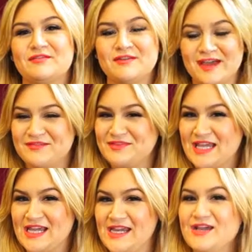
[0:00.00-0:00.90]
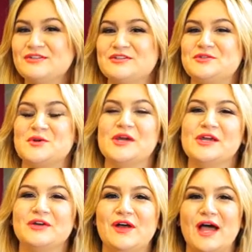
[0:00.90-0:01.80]
5-Day Hair
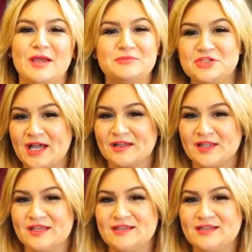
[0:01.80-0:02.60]
Tutorial. I'm Jaclyn